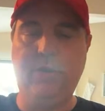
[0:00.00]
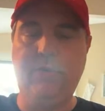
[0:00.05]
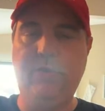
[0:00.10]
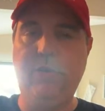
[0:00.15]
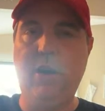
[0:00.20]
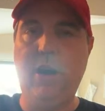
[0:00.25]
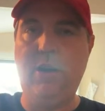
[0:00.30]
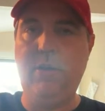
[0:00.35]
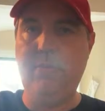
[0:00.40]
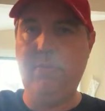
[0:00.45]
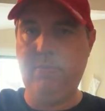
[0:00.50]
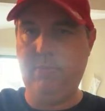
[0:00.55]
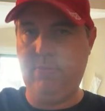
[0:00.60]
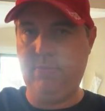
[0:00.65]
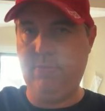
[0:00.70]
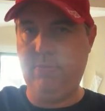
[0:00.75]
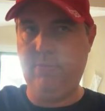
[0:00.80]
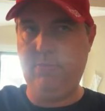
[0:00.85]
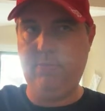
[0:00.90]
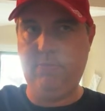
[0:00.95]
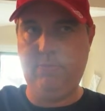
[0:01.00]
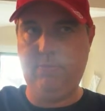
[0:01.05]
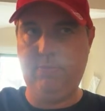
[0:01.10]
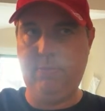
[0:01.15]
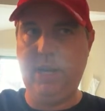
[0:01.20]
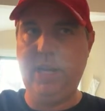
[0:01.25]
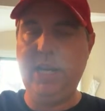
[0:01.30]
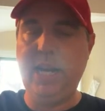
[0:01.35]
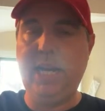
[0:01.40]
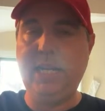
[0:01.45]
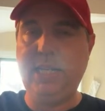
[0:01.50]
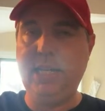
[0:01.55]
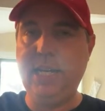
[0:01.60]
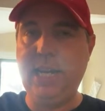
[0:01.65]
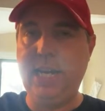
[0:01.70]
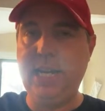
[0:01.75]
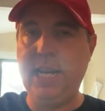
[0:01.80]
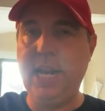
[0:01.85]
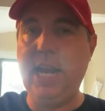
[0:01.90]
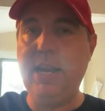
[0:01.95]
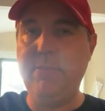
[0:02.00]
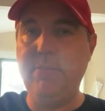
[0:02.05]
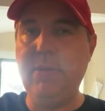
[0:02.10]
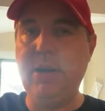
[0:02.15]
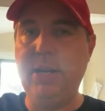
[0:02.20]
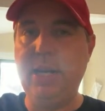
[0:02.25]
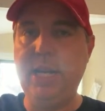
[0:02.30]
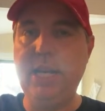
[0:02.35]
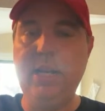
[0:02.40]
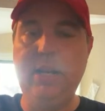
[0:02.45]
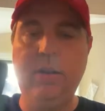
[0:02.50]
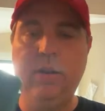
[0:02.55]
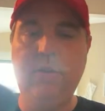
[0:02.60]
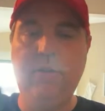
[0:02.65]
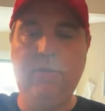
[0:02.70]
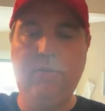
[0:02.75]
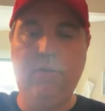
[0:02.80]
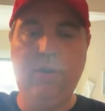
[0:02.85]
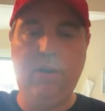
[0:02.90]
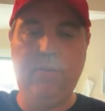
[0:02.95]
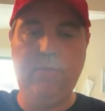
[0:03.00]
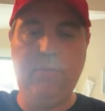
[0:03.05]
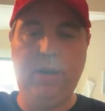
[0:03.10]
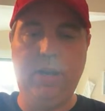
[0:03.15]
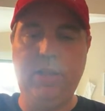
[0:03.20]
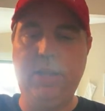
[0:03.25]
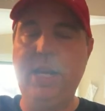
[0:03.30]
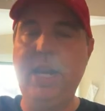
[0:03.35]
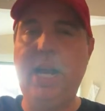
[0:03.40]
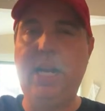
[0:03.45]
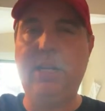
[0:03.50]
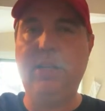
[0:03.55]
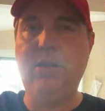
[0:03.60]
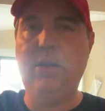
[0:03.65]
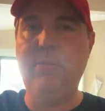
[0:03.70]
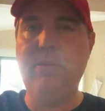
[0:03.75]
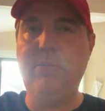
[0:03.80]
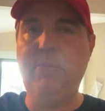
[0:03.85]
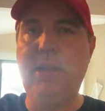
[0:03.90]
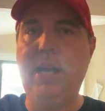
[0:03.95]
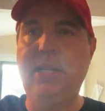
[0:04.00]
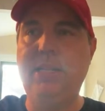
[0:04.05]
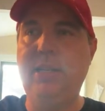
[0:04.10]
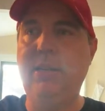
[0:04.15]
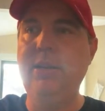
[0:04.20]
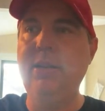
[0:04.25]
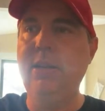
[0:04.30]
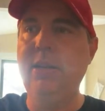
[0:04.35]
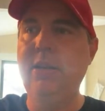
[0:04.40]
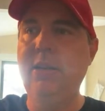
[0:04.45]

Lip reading: in 1988 money from the Nakatomi Plaza.